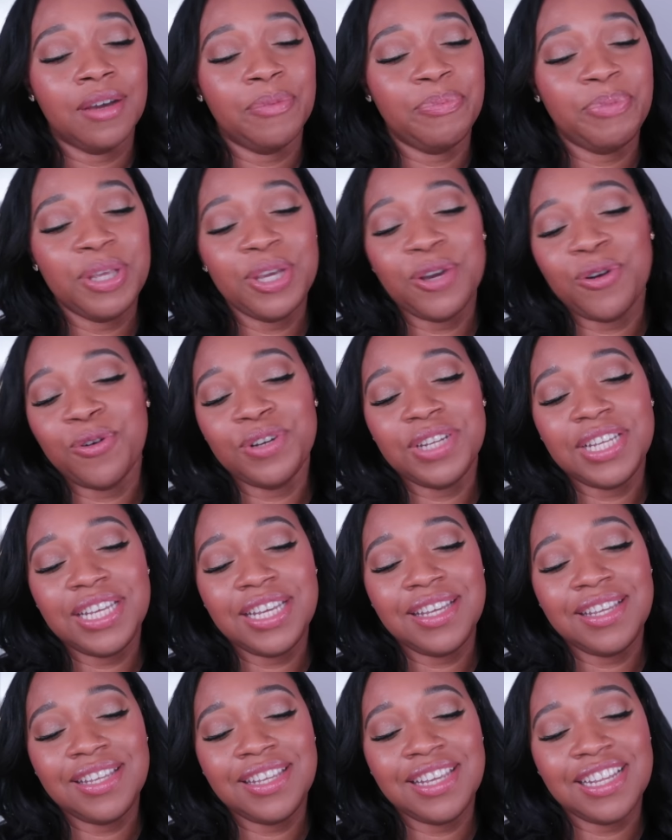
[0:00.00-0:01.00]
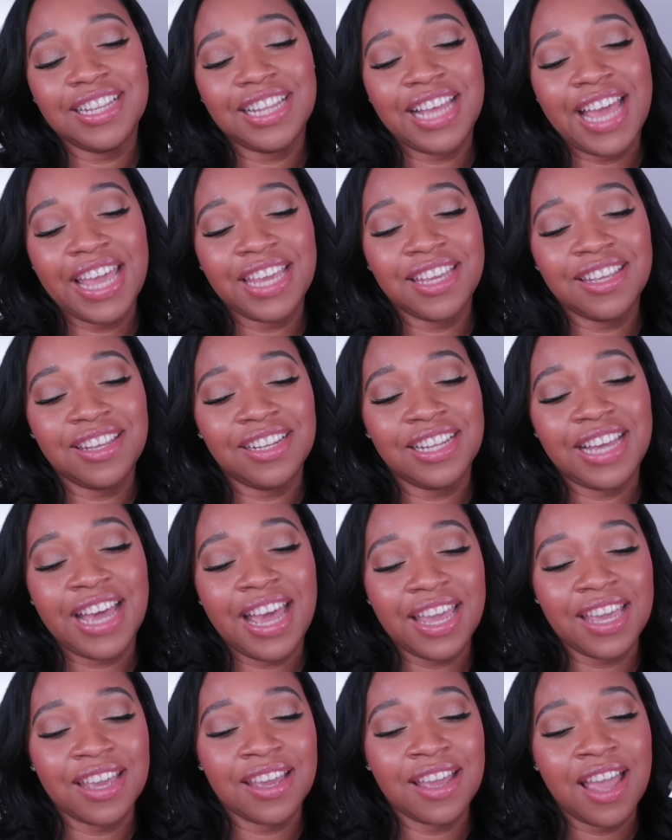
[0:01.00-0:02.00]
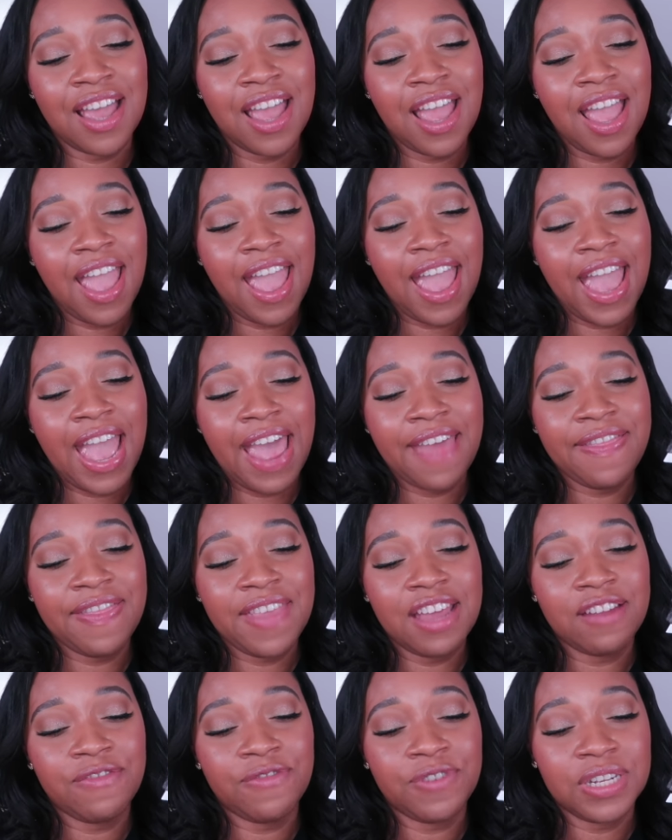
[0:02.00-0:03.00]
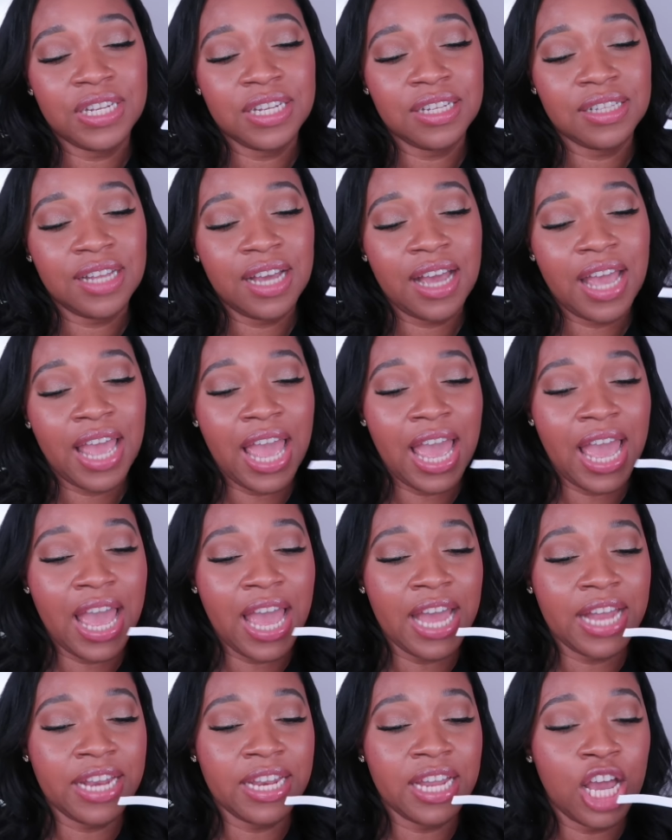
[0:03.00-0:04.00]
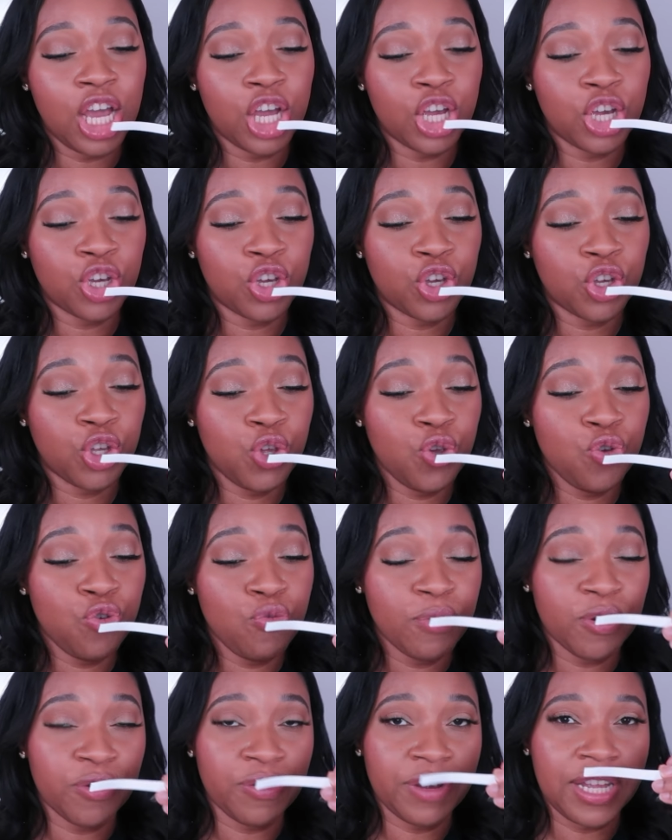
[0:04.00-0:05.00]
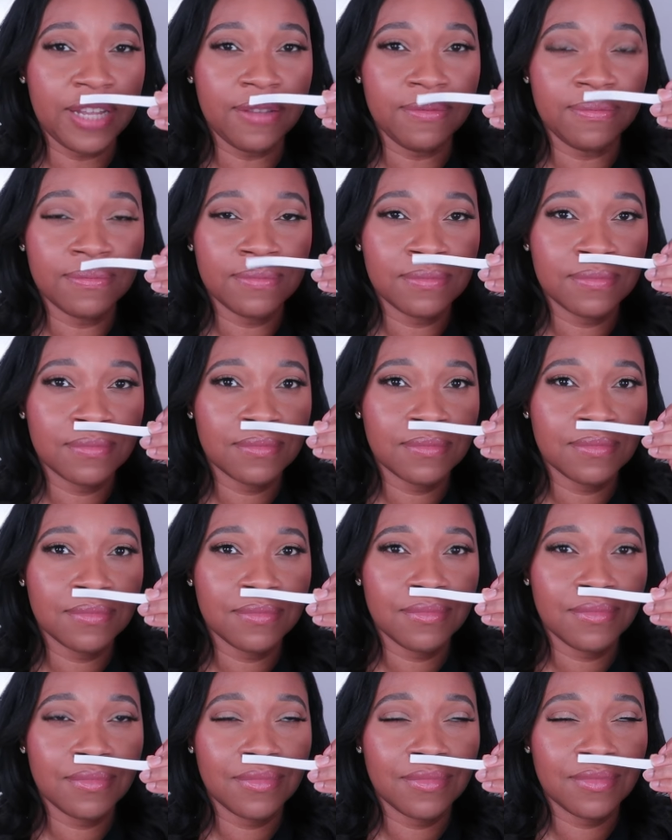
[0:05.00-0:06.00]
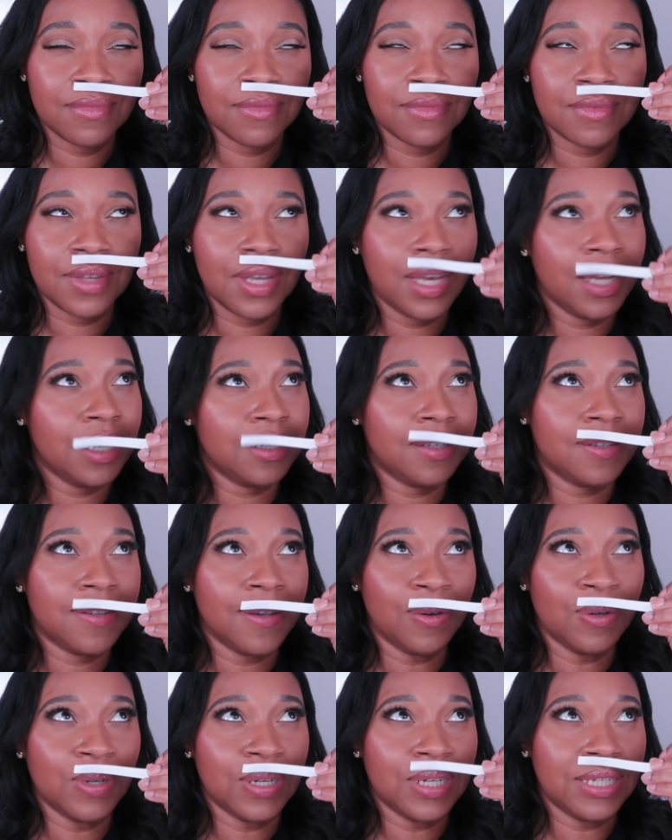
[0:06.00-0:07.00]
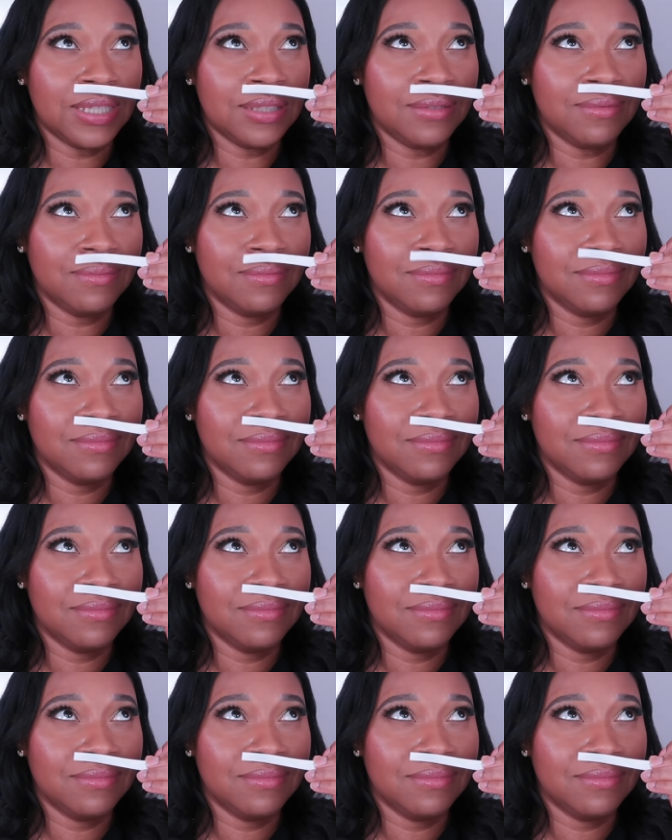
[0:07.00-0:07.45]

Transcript: peony, ylang ylang, and then vanilla and cumarin. It is so good.